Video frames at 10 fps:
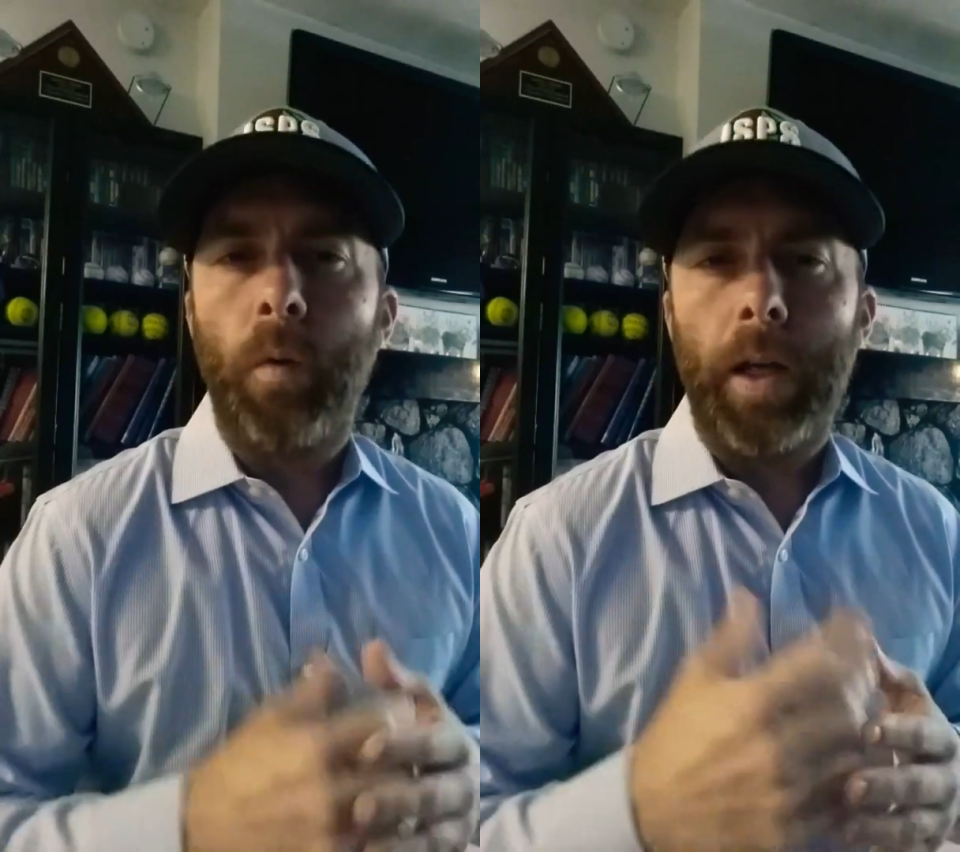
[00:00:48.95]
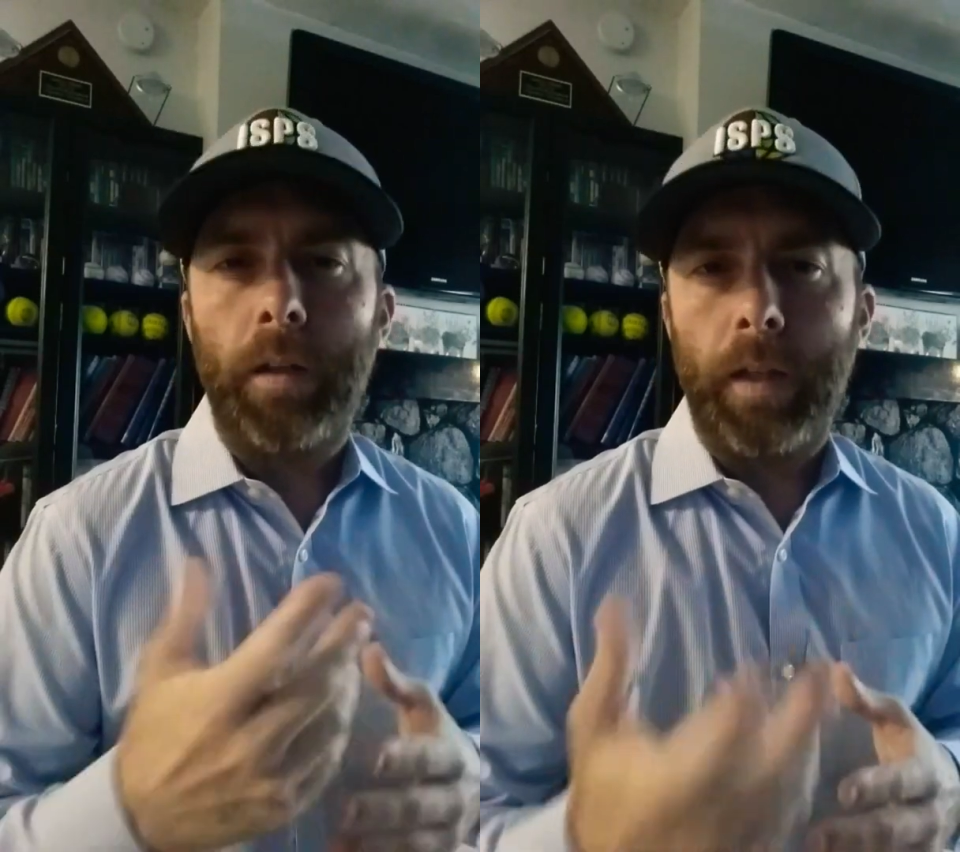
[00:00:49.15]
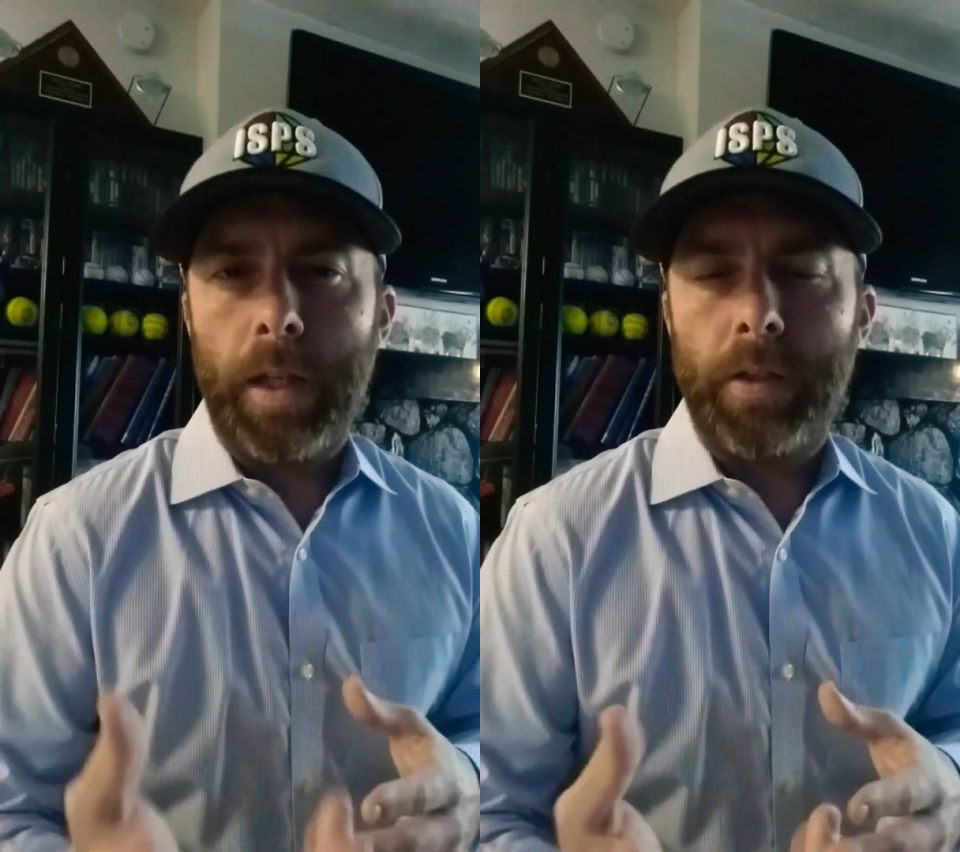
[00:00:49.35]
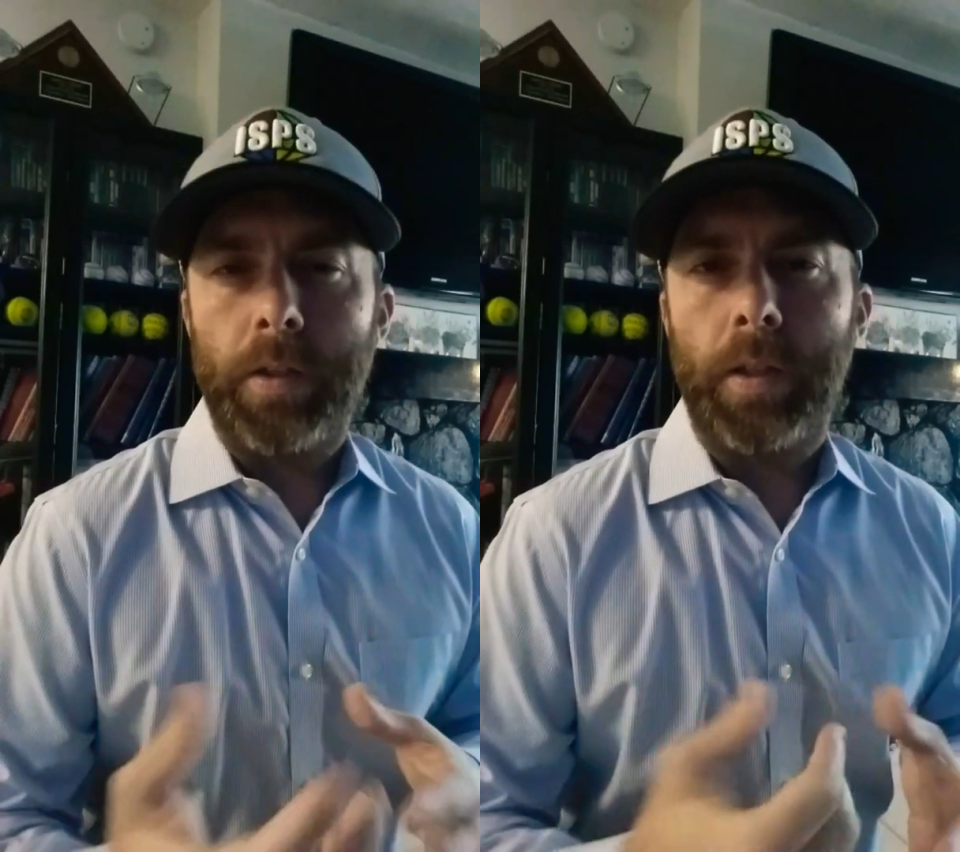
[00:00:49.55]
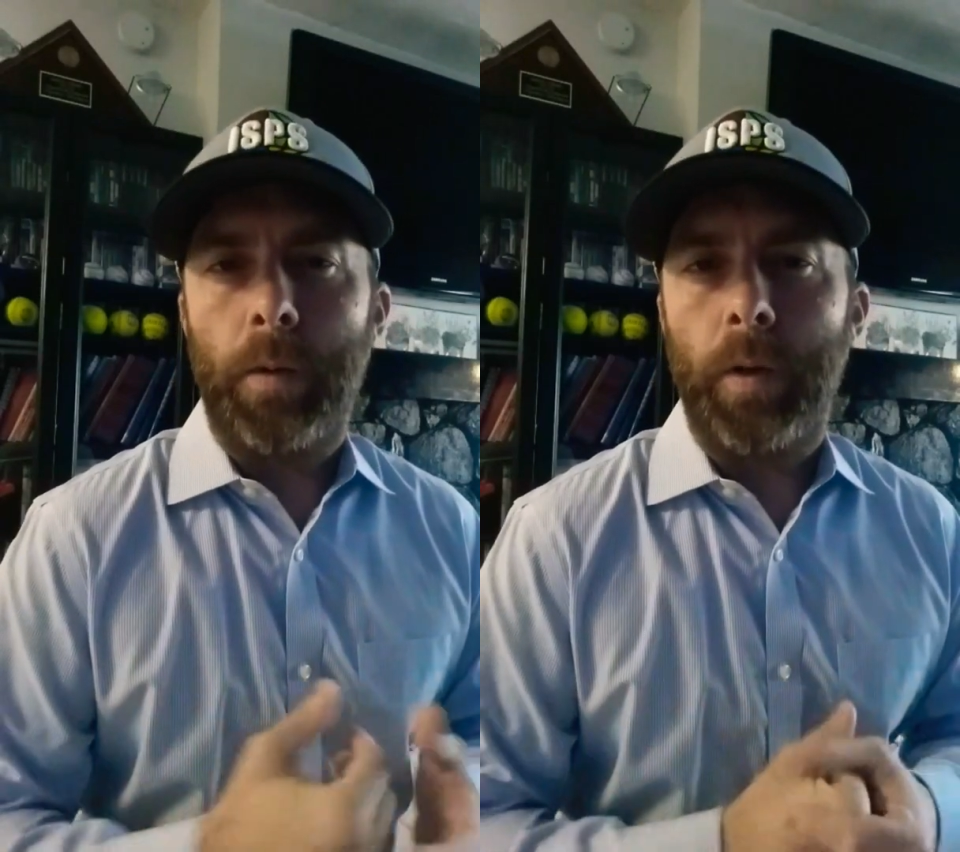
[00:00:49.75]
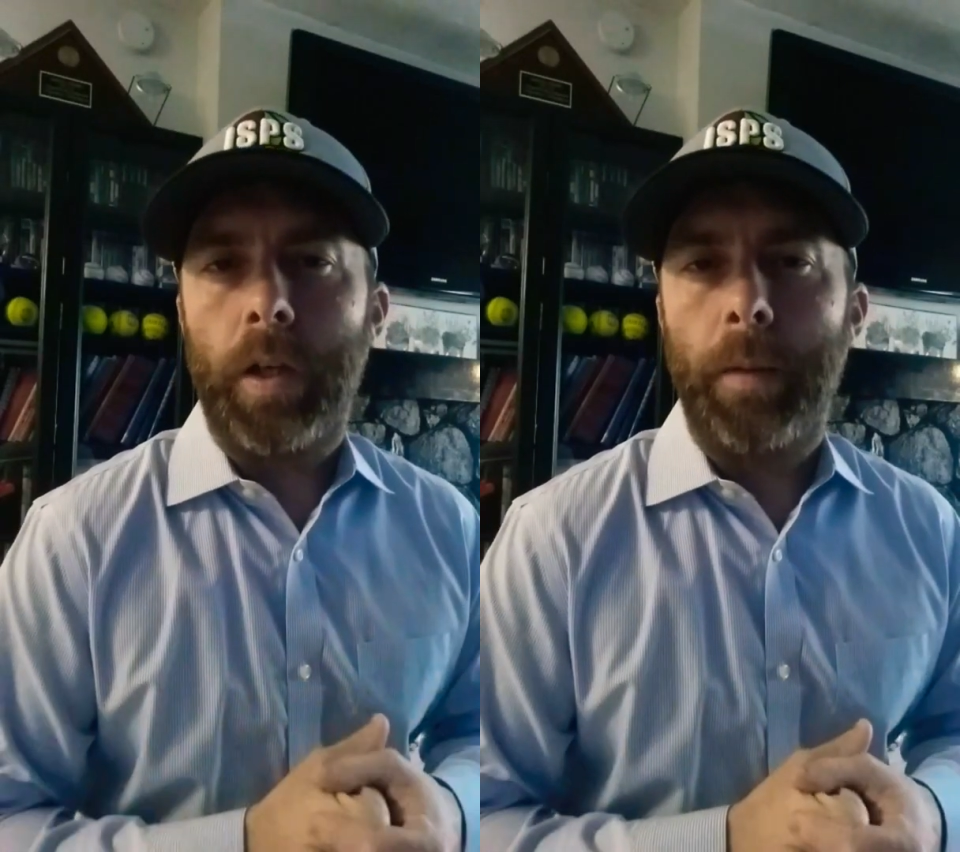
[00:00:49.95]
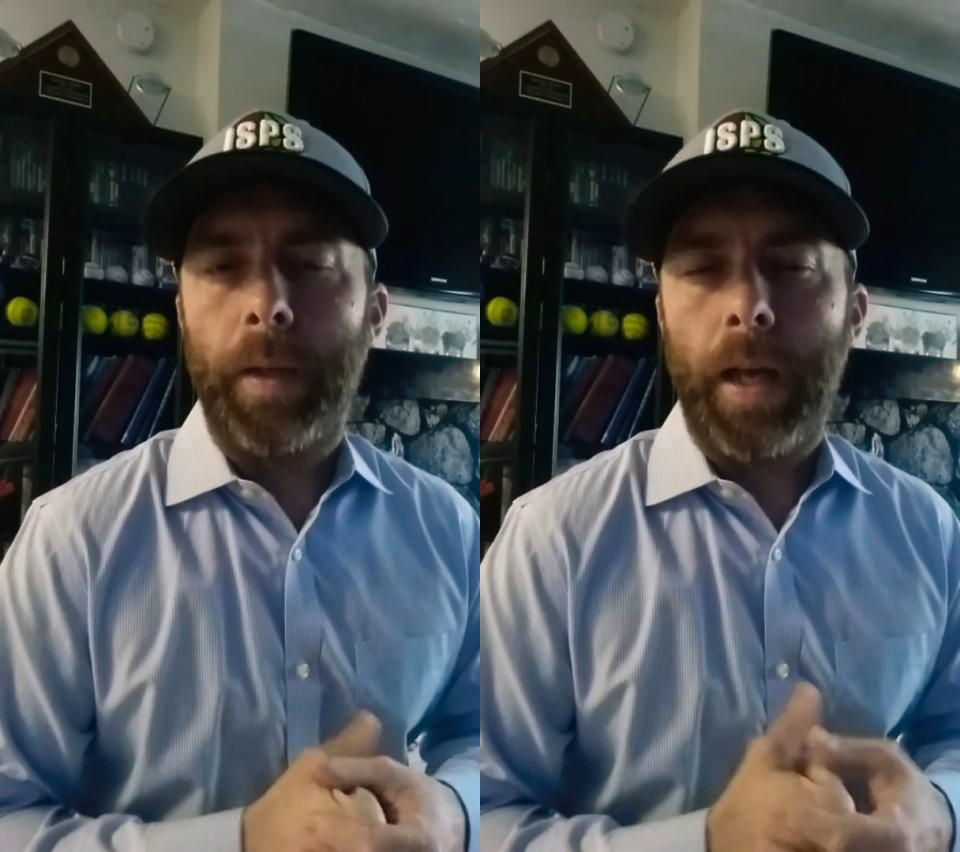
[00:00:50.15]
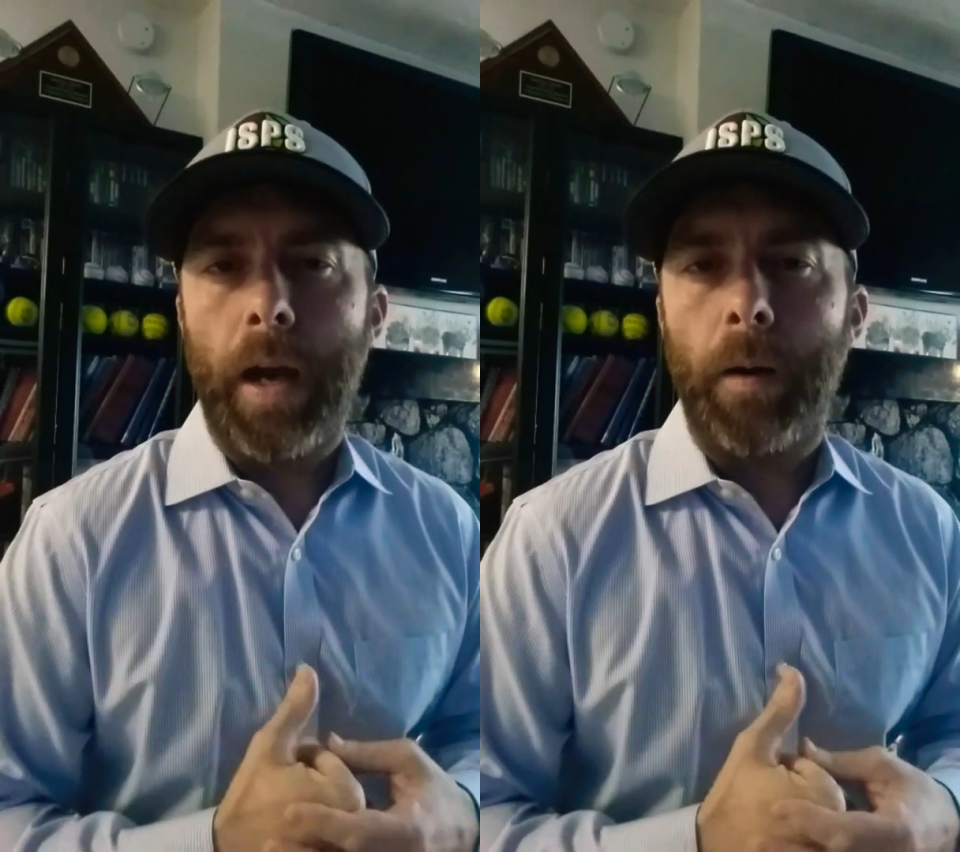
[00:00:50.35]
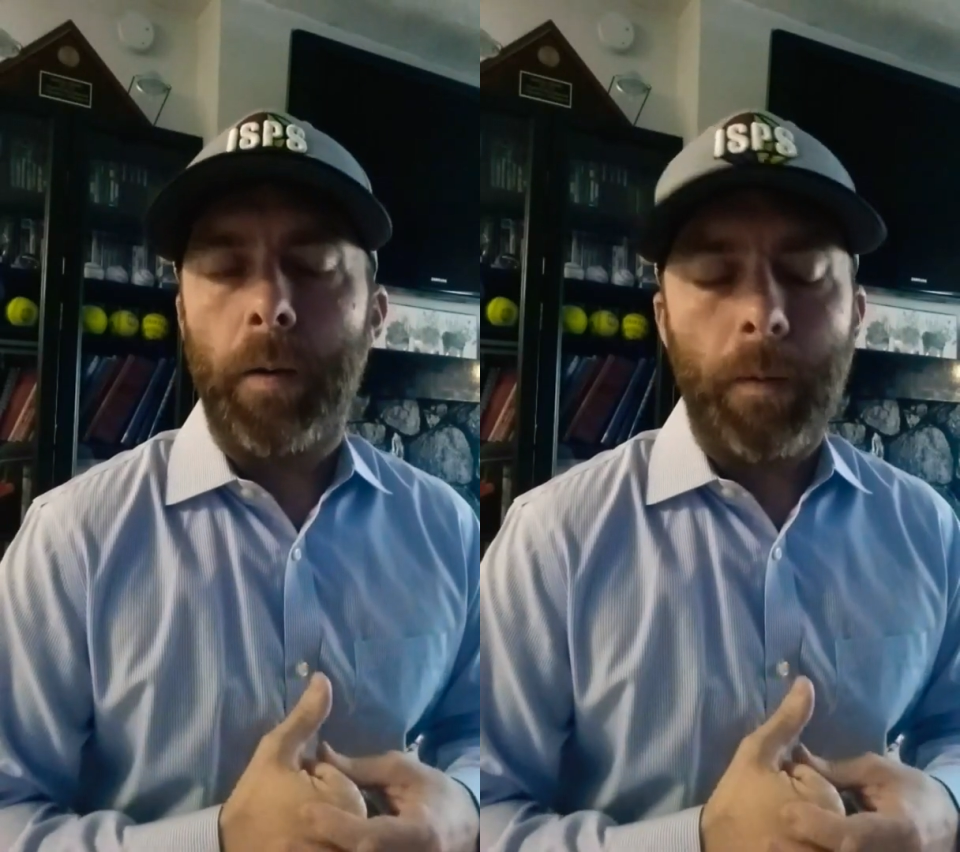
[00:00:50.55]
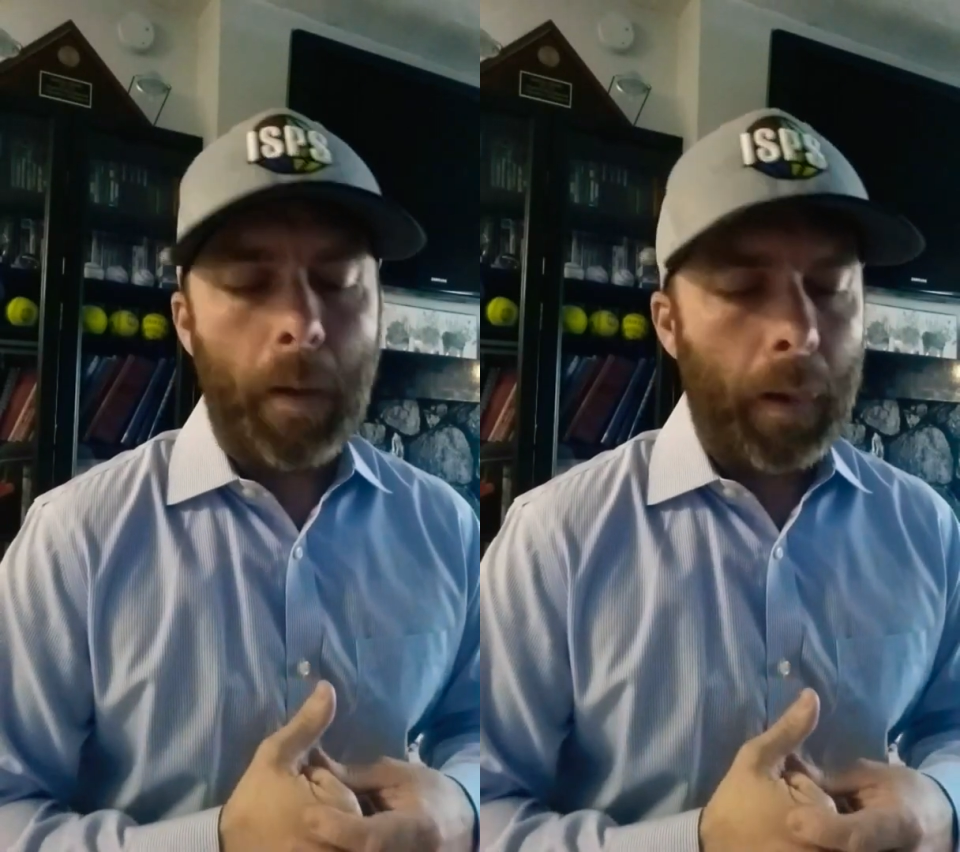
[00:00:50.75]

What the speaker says: regulations that were coming out.